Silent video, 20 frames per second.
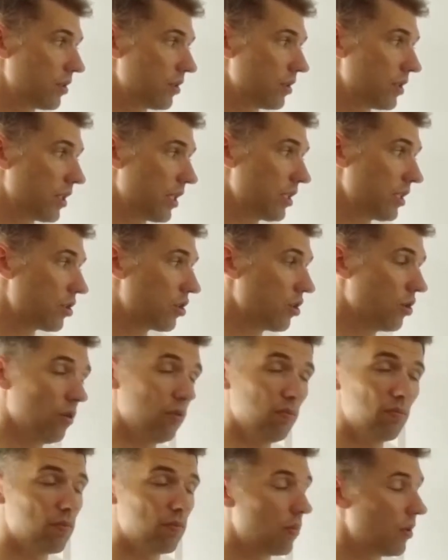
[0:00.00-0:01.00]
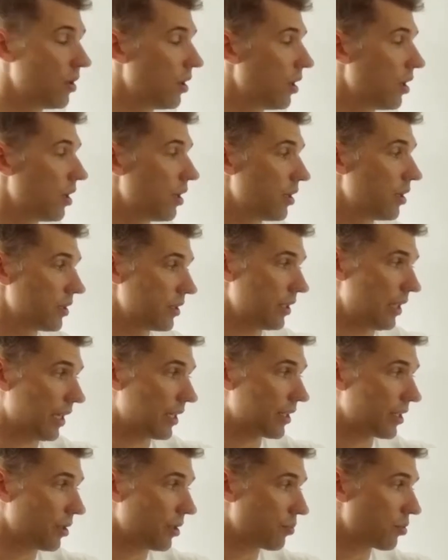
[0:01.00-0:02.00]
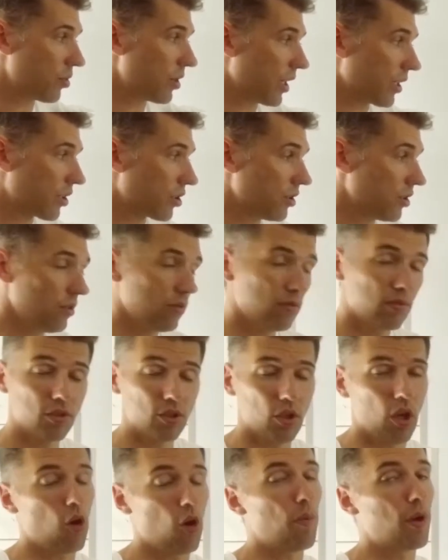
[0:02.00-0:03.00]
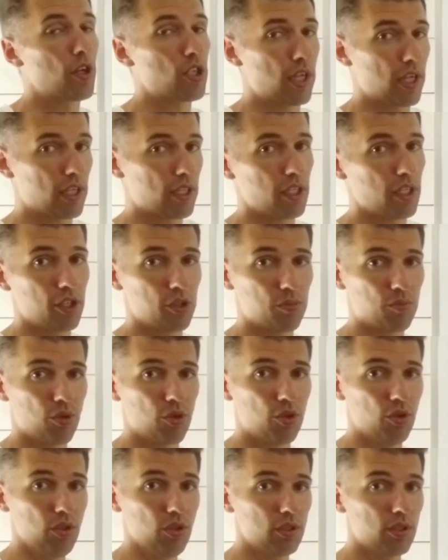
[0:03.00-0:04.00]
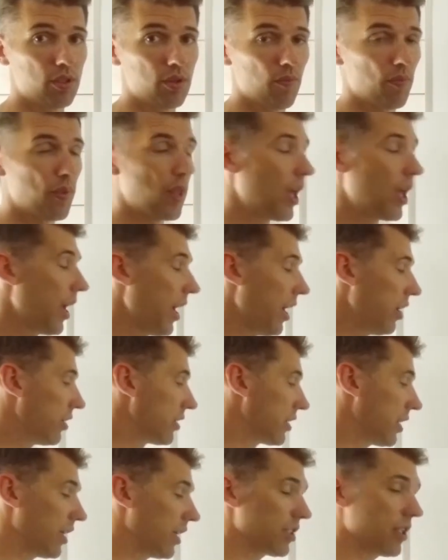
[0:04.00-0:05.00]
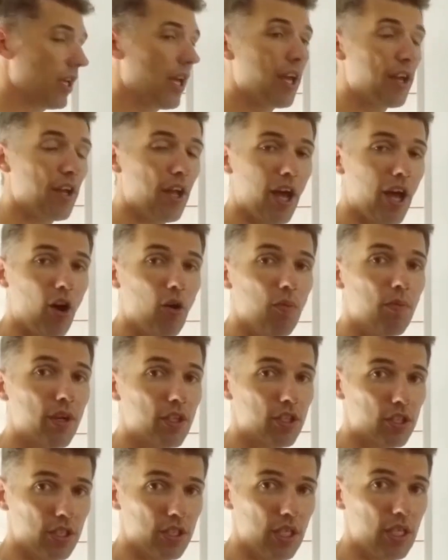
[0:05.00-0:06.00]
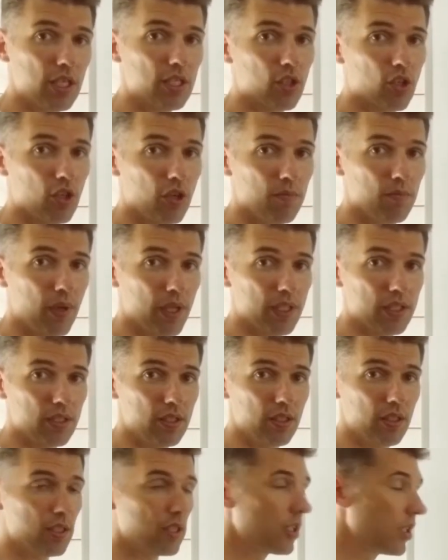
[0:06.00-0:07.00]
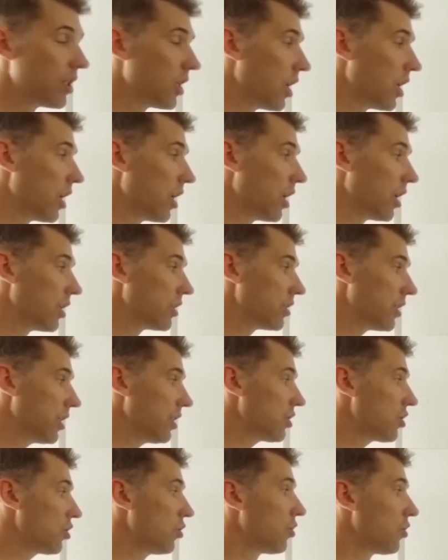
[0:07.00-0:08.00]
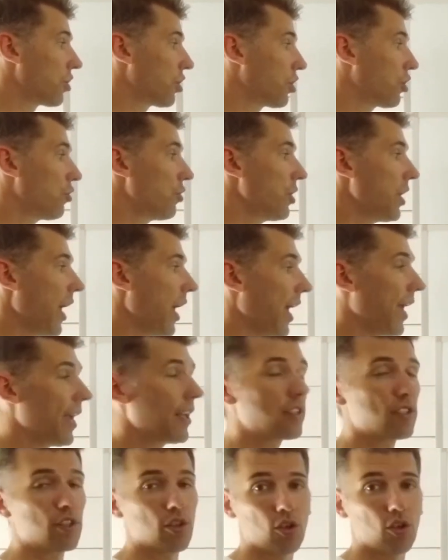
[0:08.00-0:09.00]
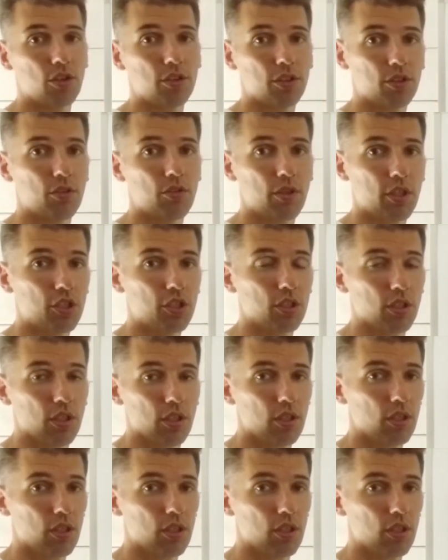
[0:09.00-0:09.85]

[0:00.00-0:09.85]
these two, the lactate production, so how much lactate is produced, and on the other hand, how much is combusted, these two create the concentration.